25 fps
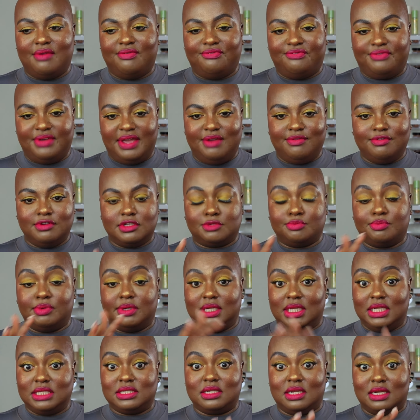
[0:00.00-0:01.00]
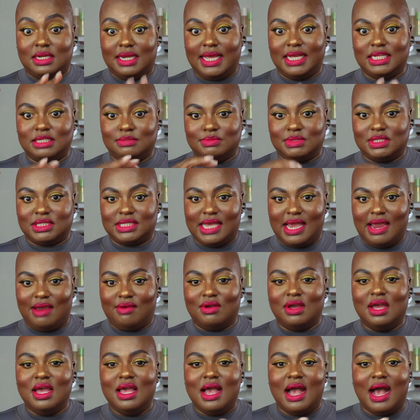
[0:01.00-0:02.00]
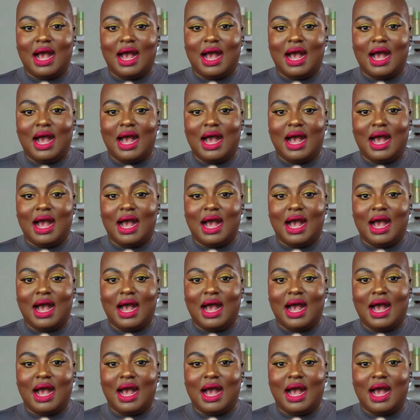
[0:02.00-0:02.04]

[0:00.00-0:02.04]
favorites, but it's a nice mascara.